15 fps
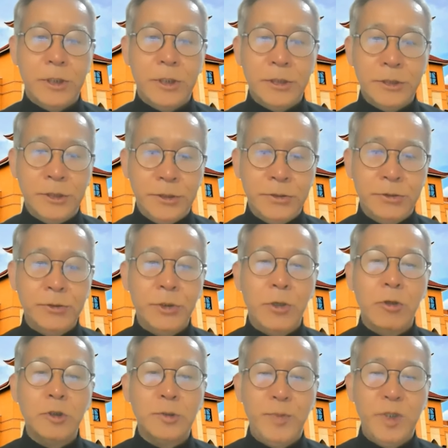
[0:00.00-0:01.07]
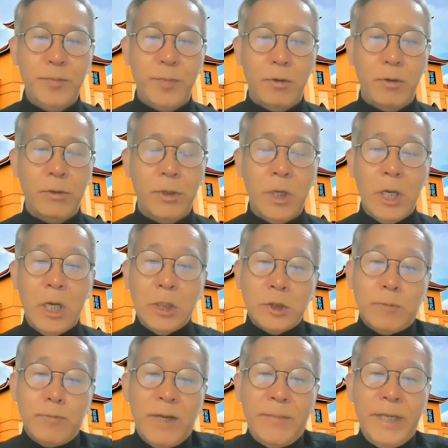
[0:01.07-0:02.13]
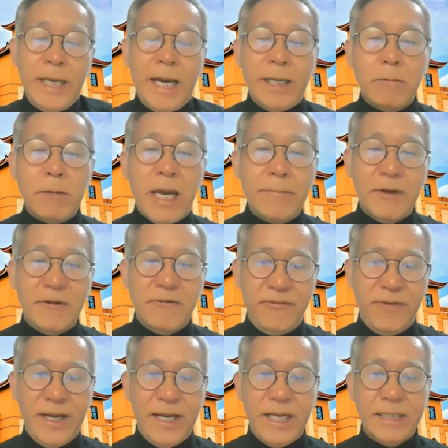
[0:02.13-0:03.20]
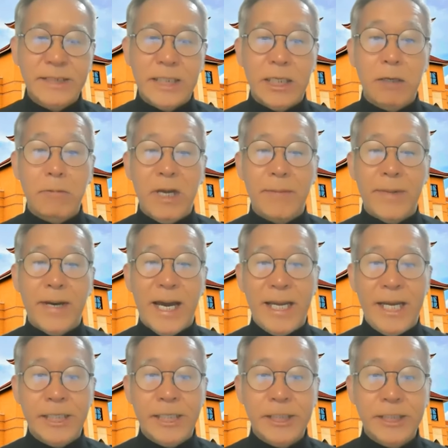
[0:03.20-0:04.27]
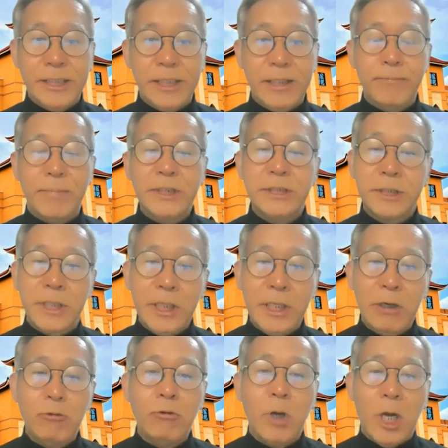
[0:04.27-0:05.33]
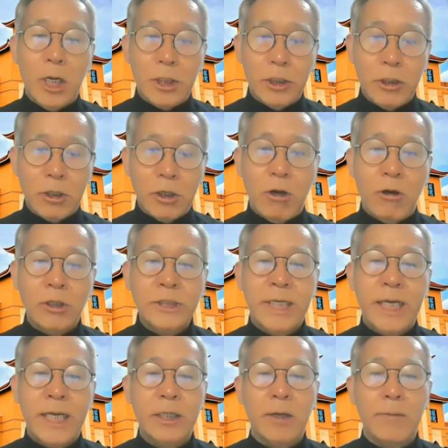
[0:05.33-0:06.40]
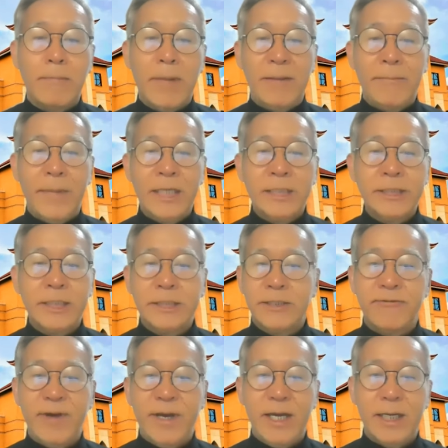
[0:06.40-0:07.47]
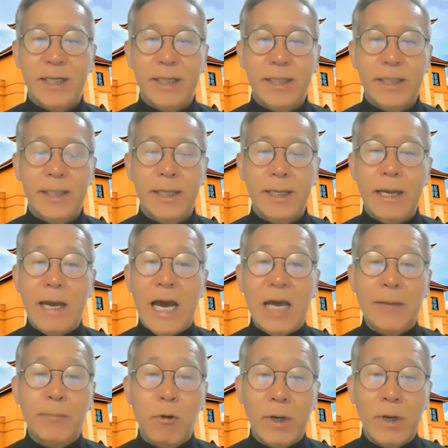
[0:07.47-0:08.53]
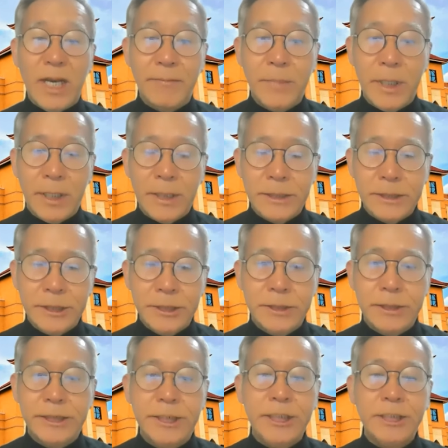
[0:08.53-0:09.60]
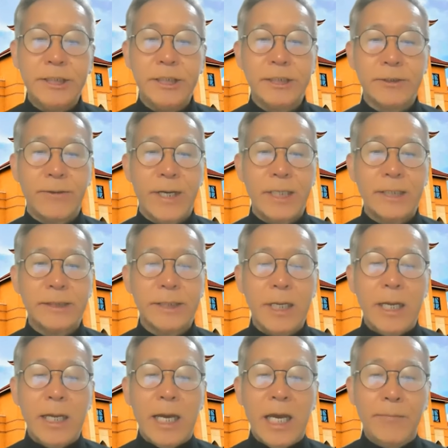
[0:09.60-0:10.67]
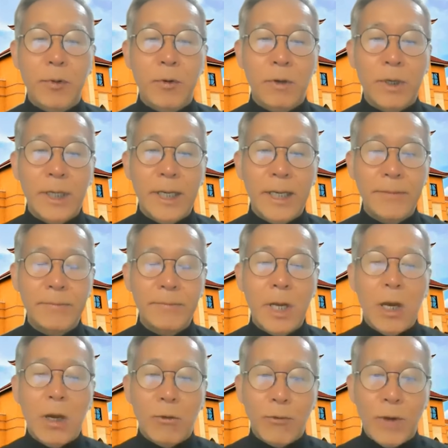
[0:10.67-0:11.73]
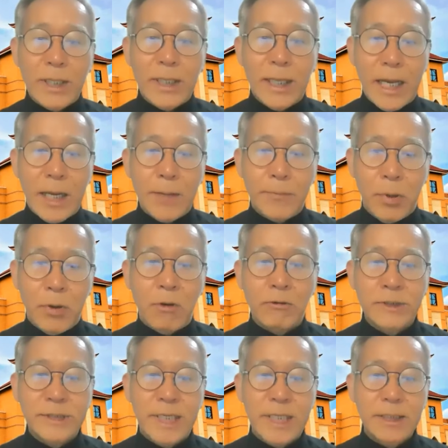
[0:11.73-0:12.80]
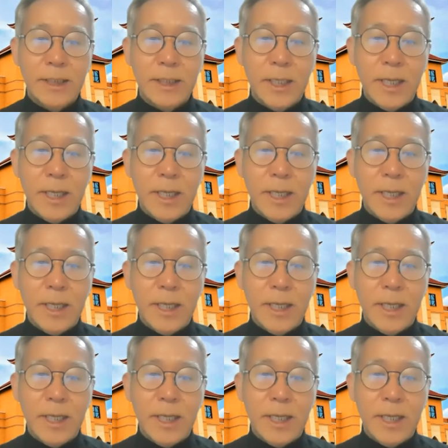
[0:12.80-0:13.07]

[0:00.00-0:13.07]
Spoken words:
to those people. So maybe I don't have a face, I don't have an identity, but still the content of my message is very clear. I proclaim the Jesus Christ. I proclaim what like Paul said.